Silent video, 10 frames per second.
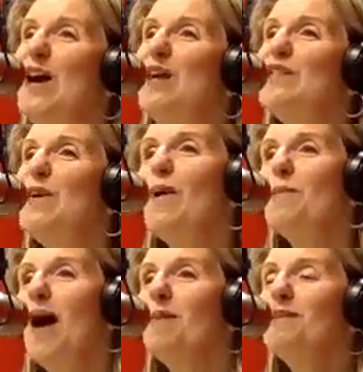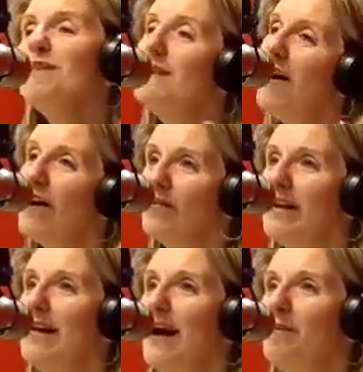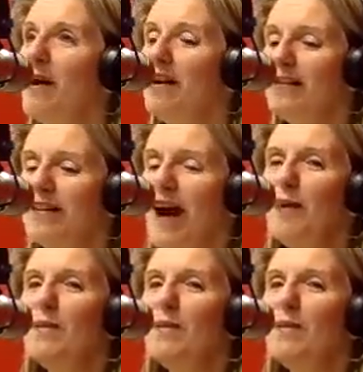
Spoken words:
so I'm a little hungry, I'm not going to lie,